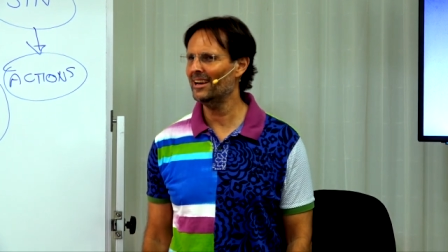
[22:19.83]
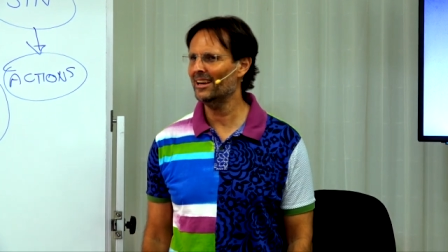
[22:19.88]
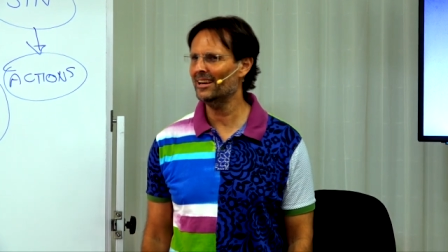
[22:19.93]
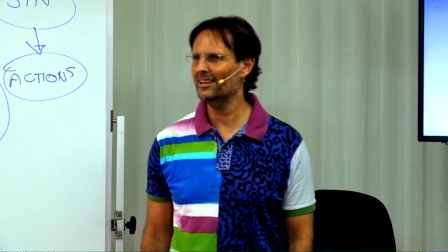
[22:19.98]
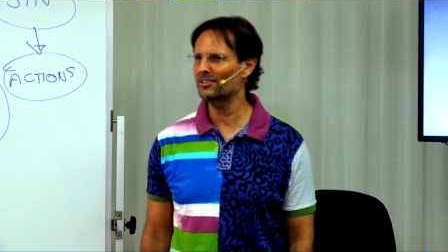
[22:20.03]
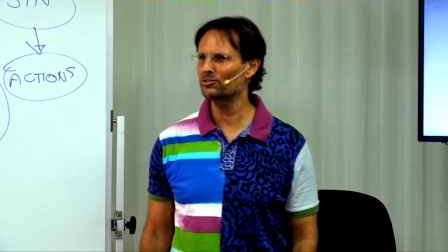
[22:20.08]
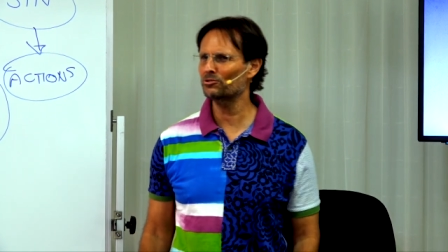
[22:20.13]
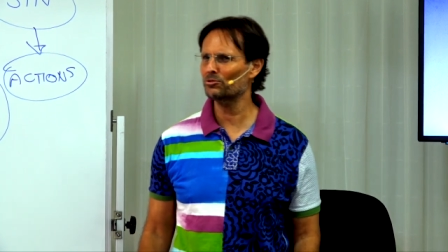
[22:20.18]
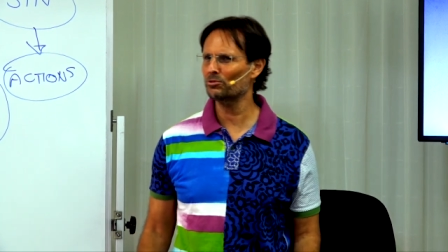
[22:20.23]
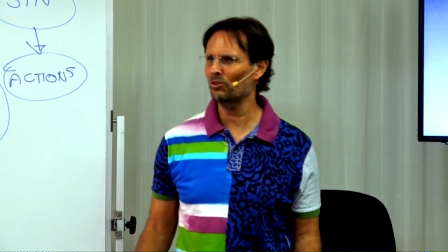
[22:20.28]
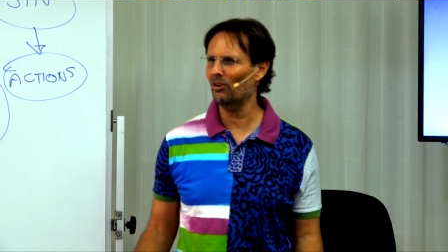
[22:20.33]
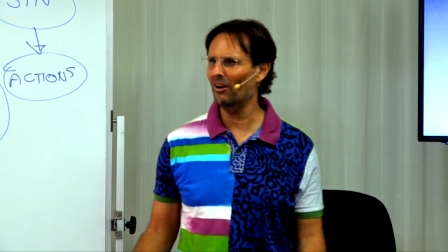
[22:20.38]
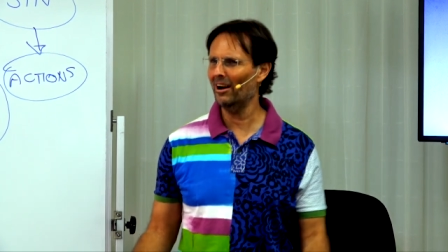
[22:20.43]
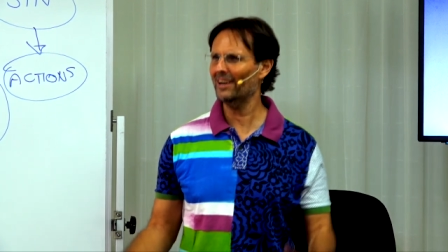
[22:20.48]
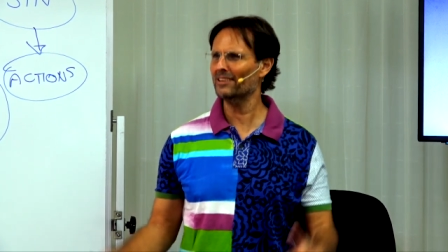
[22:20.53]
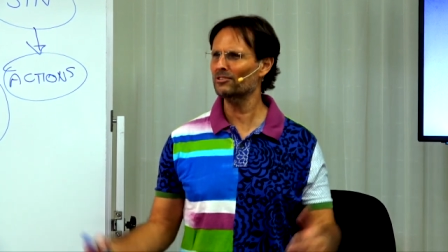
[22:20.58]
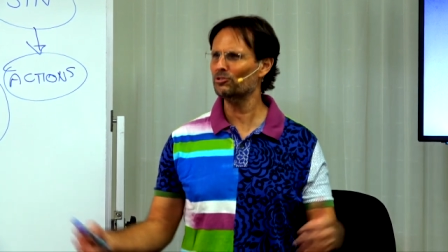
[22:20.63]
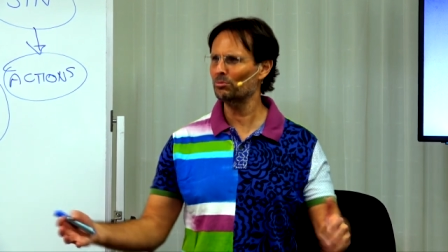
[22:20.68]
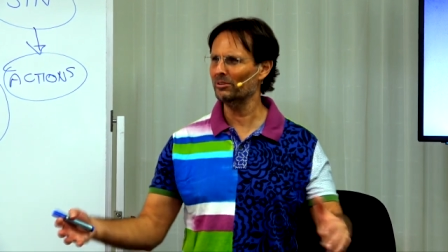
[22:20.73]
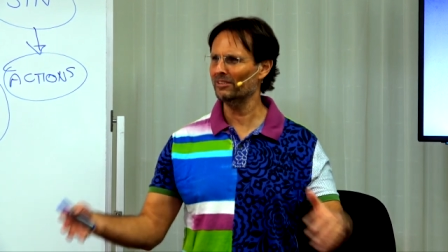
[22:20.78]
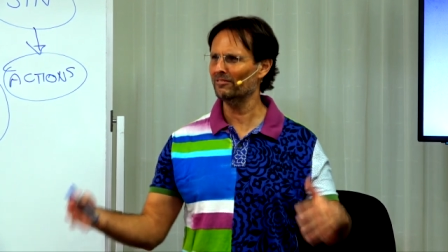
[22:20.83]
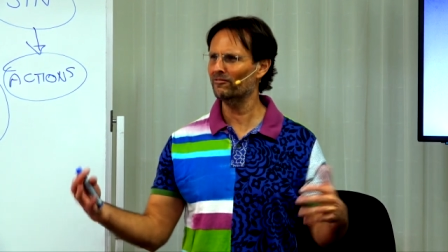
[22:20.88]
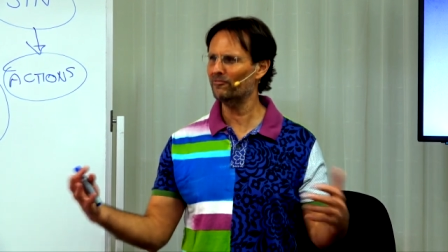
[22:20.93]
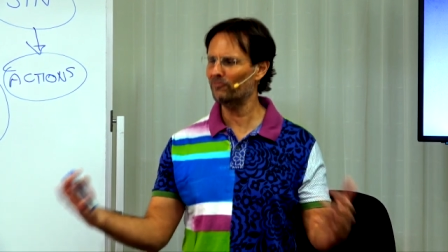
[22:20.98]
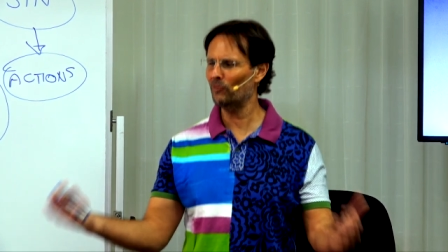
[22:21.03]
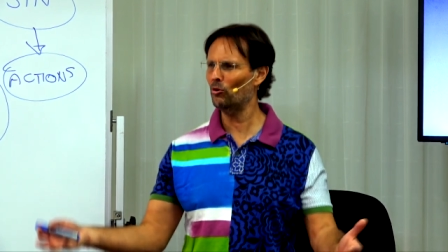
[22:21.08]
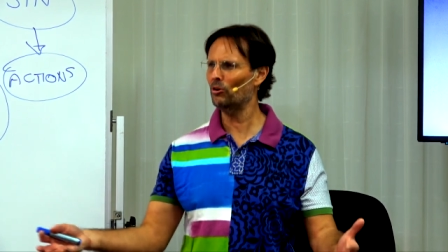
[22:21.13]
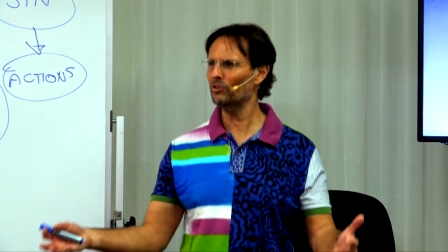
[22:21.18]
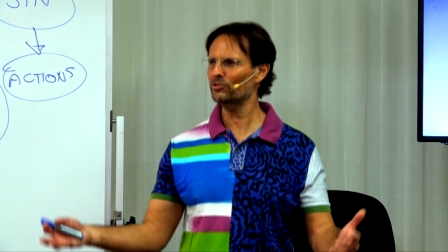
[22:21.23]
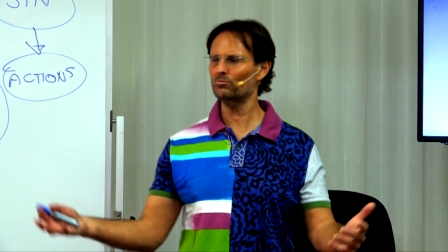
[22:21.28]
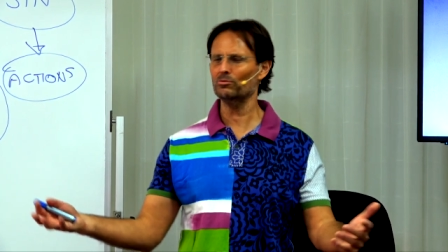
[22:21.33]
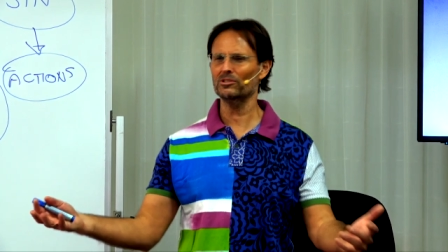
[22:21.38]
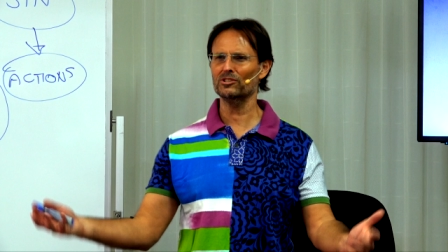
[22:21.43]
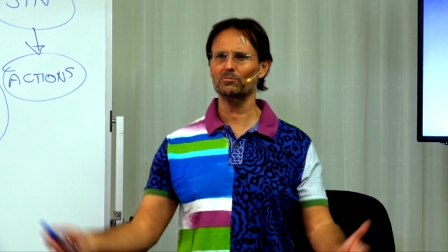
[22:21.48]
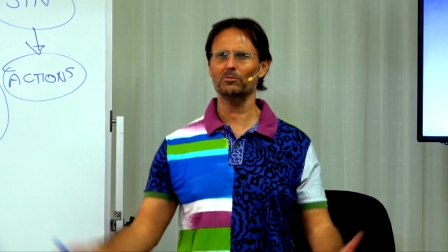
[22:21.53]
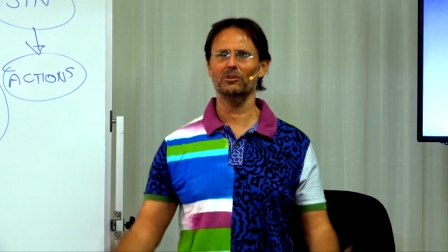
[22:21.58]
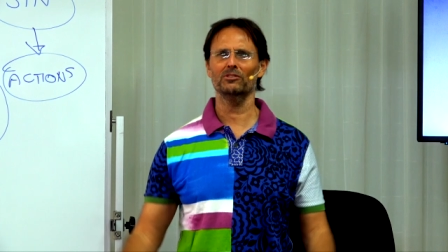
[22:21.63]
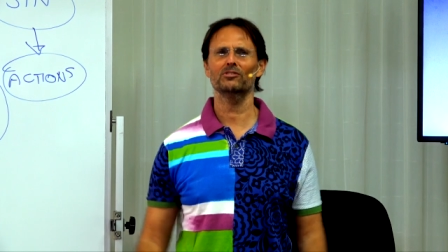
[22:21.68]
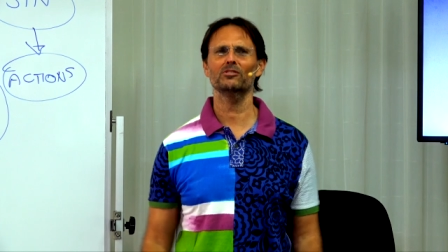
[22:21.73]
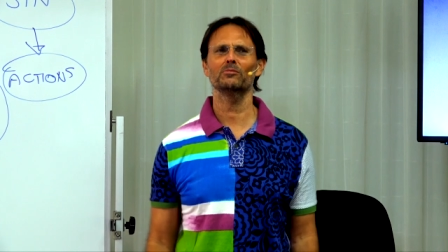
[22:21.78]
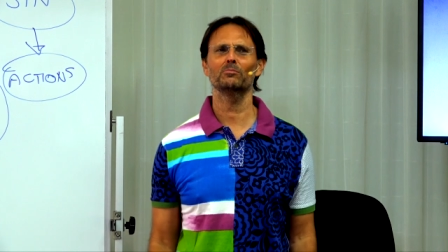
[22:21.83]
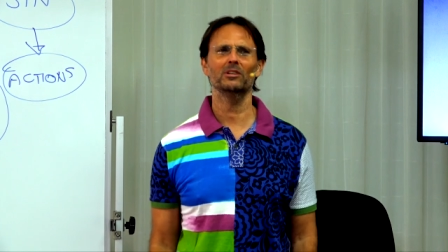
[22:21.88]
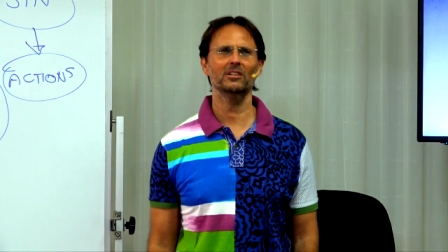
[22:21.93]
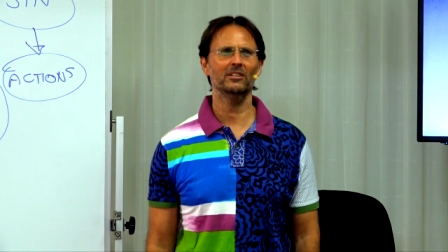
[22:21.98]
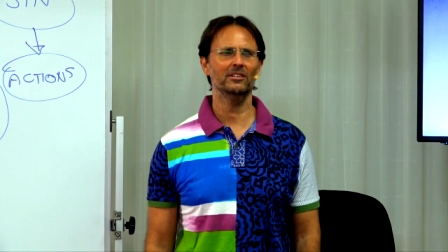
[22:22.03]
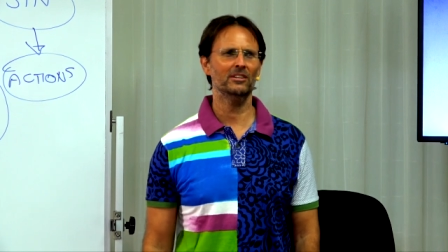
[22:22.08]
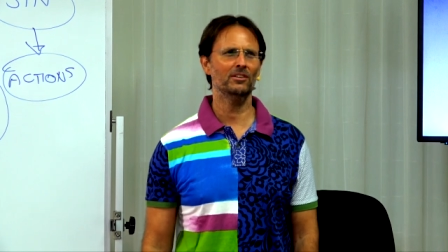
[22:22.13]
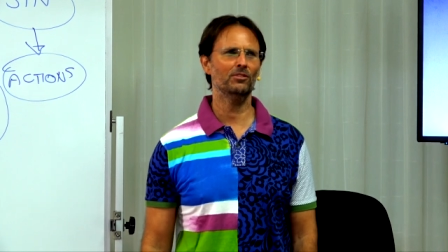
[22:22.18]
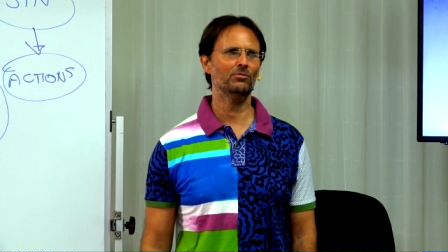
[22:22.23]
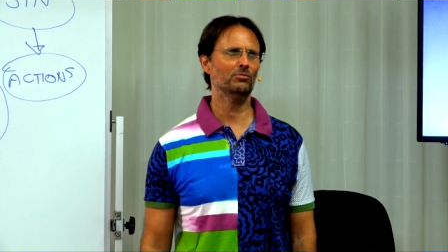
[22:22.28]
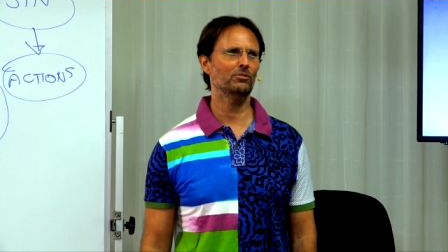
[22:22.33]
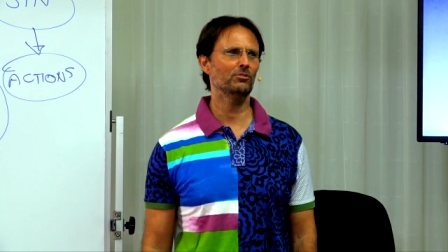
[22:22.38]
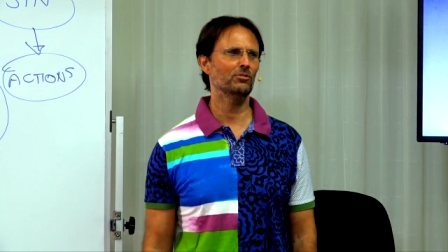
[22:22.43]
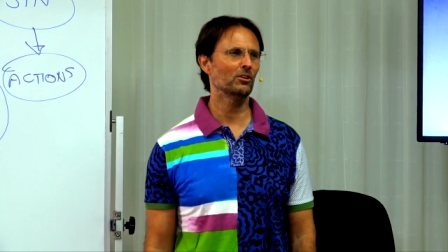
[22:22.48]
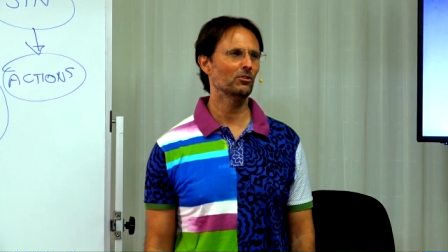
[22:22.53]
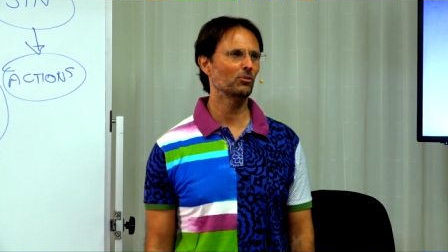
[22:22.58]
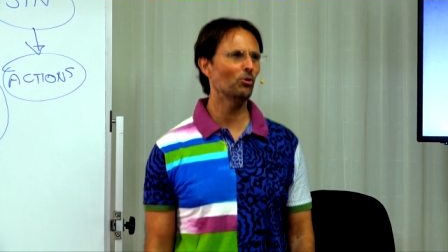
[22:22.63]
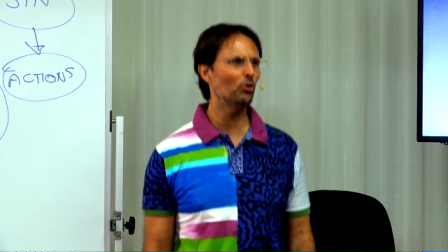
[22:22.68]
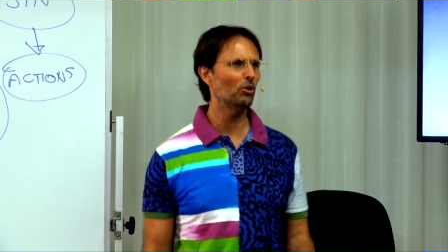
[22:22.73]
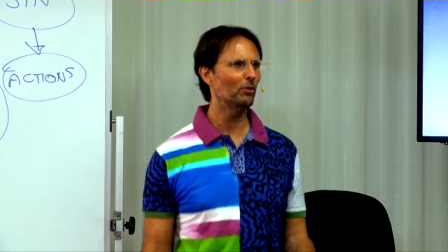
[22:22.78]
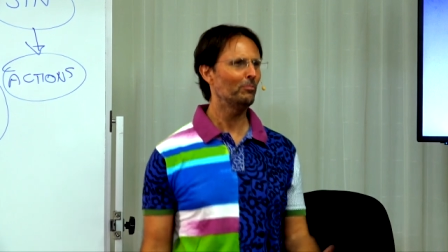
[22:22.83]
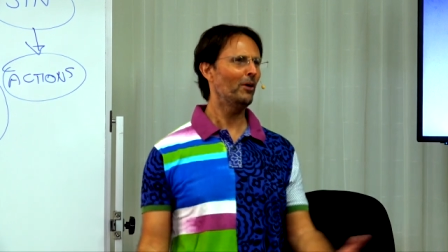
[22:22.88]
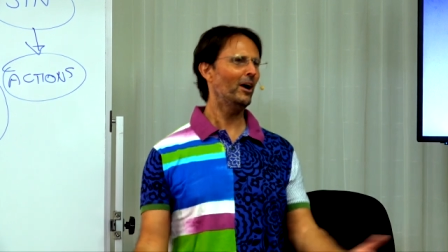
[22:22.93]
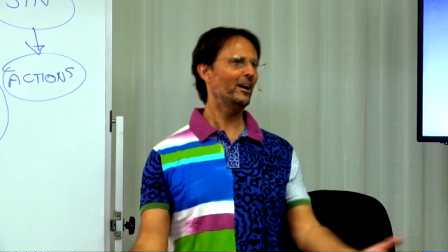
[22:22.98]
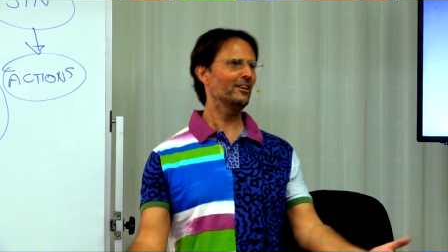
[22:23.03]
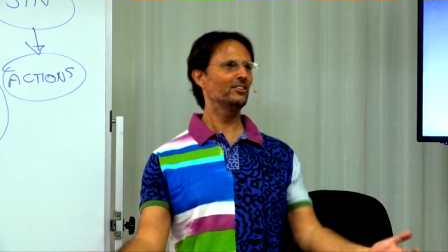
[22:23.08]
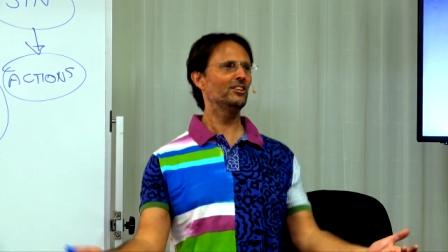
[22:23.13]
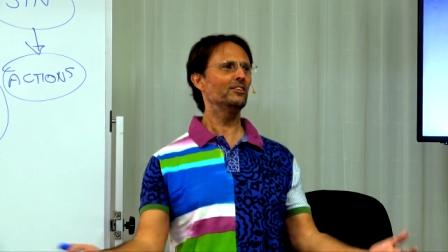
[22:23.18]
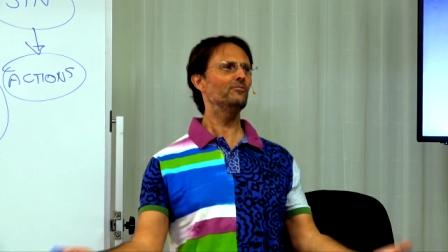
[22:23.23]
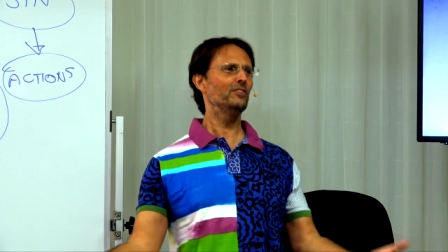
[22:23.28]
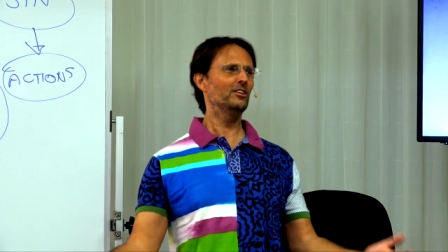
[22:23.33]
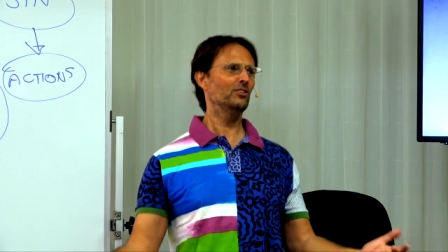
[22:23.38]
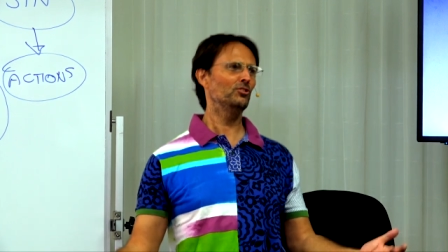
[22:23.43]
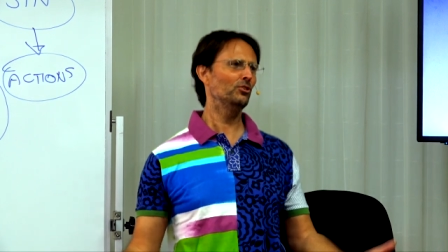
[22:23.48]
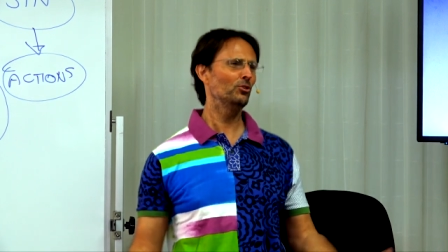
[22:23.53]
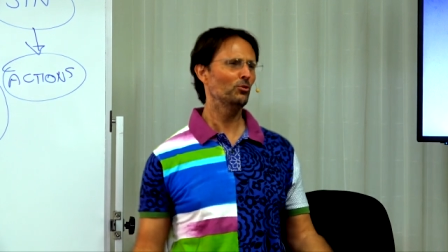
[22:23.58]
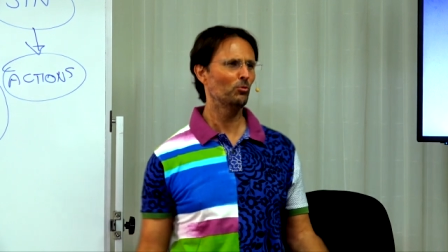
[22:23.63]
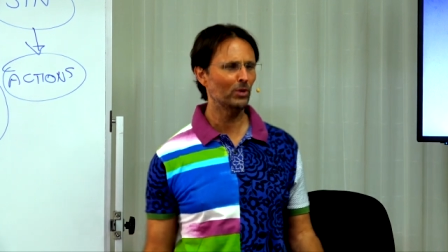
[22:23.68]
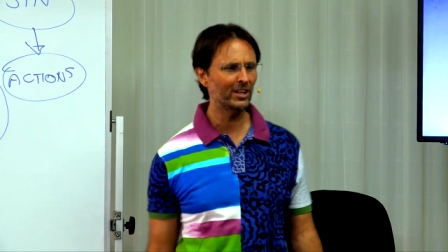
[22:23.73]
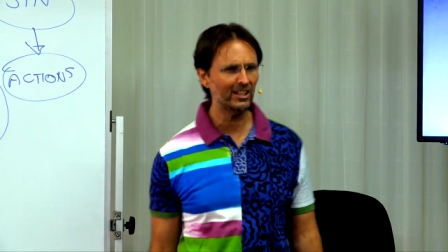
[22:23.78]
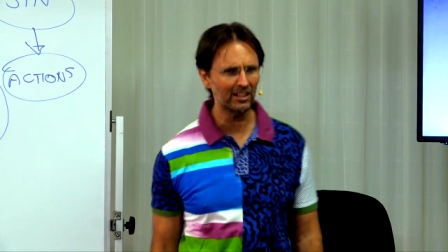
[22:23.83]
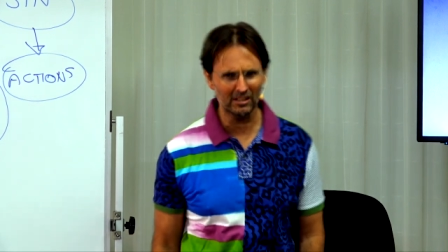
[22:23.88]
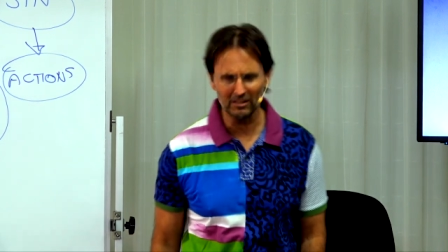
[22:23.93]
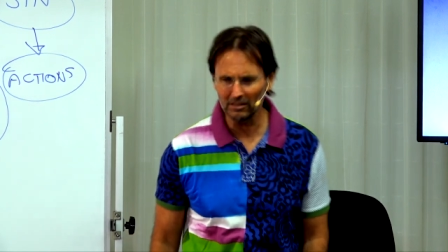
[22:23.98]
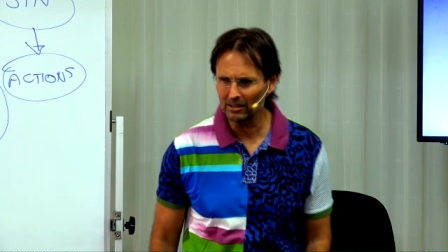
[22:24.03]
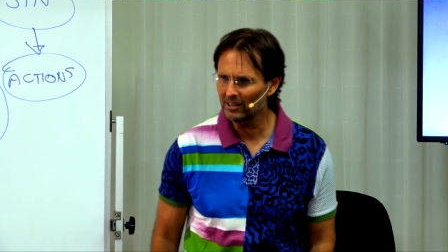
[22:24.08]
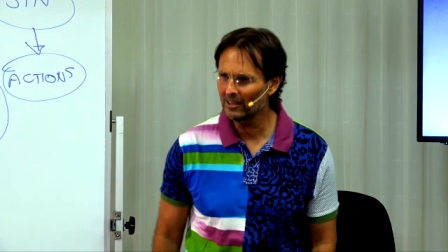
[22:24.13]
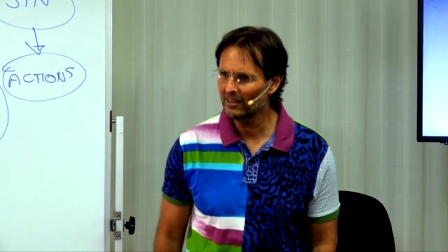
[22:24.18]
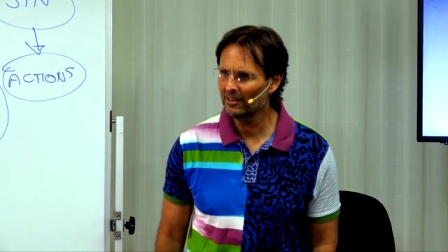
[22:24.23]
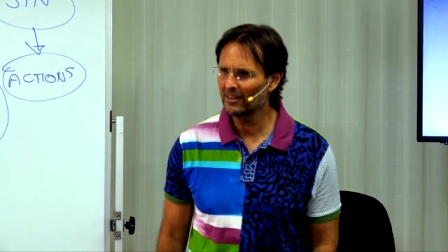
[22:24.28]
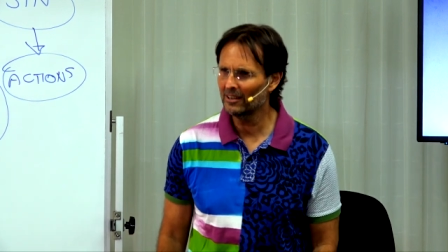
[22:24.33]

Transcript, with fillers: is trying to enforce responsibility through the law by giving you will.